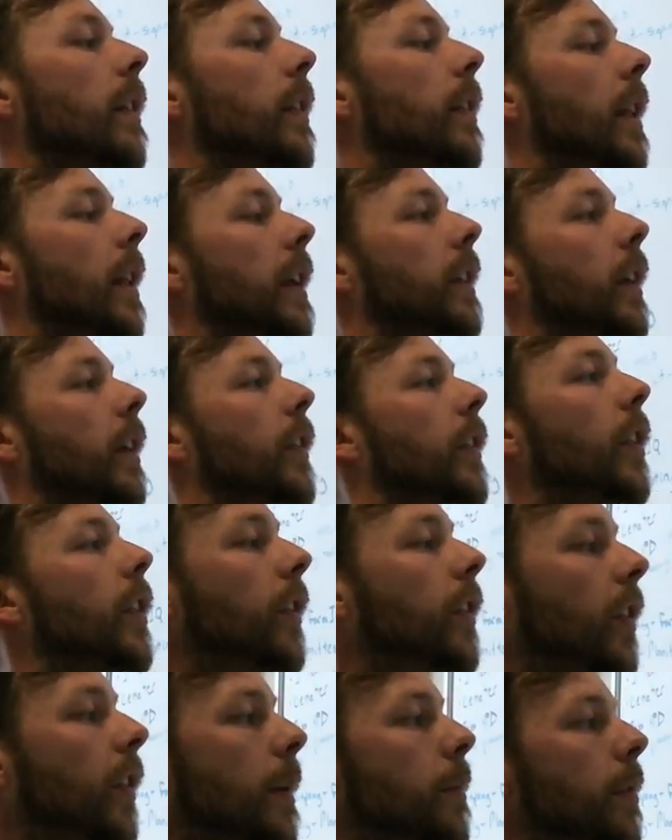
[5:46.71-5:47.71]
that does the
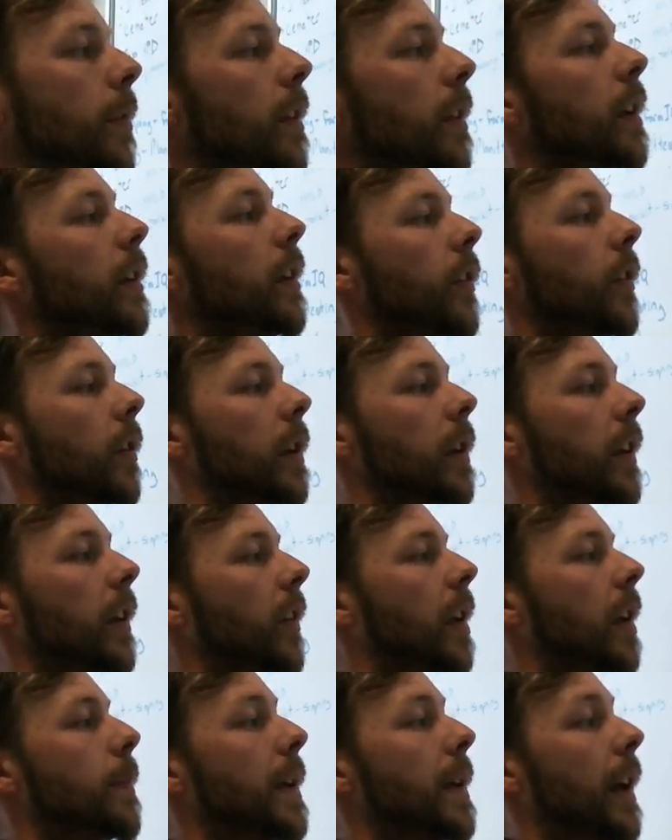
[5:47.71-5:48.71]
same thing, so let's say
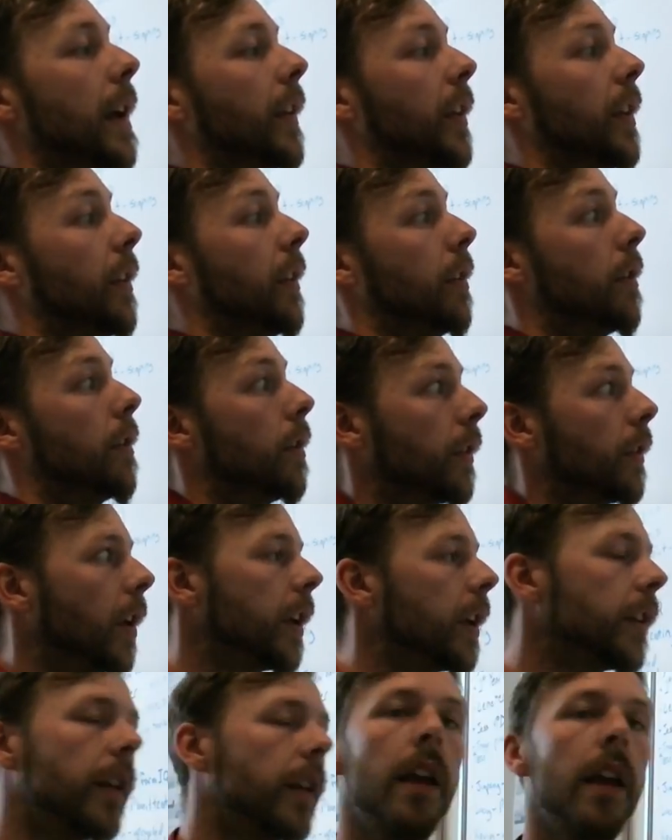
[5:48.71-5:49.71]
BRZ
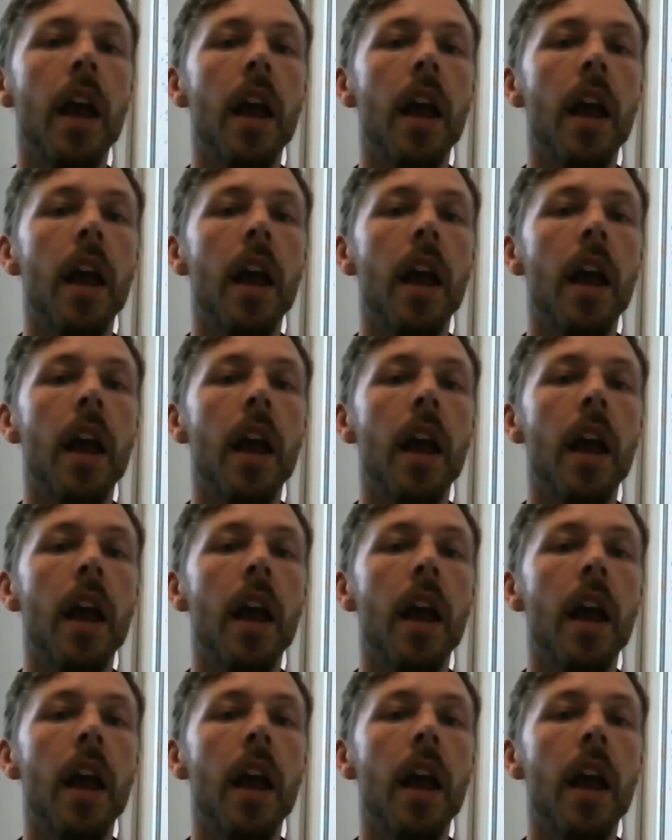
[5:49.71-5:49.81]
13.